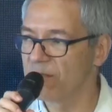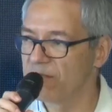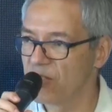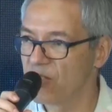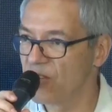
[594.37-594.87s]

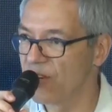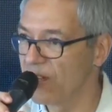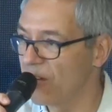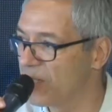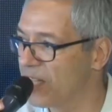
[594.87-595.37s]

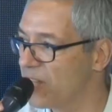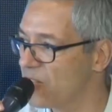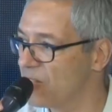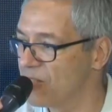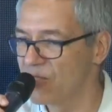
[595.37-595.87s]
fiduciary
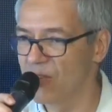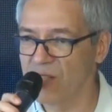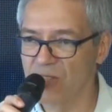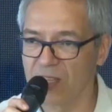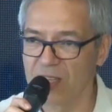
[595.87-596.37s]
obligation to
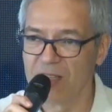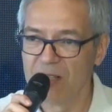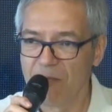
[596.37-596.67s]
actually